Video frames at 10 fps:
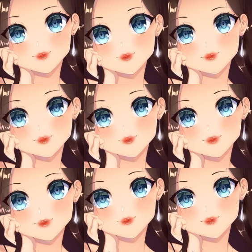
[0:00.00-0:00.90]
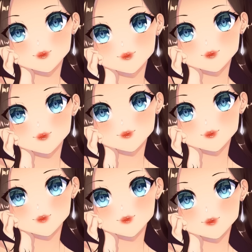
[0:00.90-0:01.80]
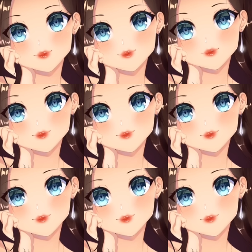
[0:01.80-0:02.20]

uh huh. Okay, sure thing, sure thing.